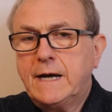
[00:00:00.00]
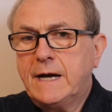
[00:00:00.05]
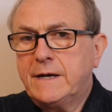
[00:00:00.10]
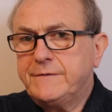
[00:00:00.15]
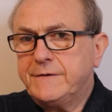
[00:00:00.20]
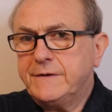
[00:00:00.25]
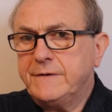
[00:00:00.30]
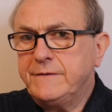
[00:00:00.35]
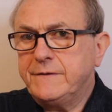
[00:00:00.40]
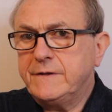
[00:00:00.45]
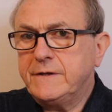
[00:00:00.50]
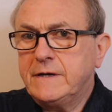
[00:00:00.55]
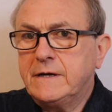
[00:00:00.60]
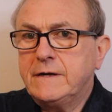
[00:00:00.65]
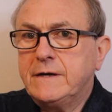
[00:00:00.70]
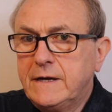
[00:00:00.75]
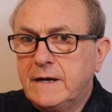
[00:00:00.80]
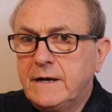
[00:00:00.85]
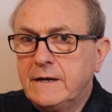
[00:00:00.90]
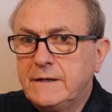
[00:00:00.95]
And in the
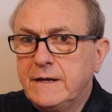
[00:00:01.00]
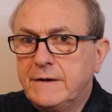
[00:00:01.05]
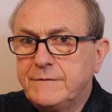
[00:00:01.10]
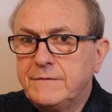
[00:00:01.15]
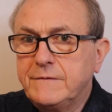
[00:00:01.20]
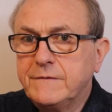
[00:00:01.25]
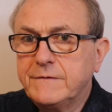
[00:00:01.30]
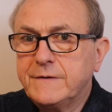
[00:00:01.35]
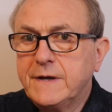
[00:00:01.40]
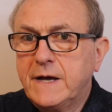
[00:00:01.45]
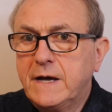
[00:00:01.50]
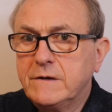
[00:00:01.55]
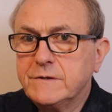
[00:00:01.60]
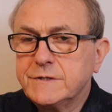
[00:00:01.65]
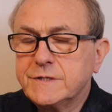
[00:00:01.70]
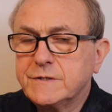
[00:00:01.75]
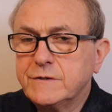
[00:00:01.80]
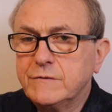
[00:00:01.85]
11th house,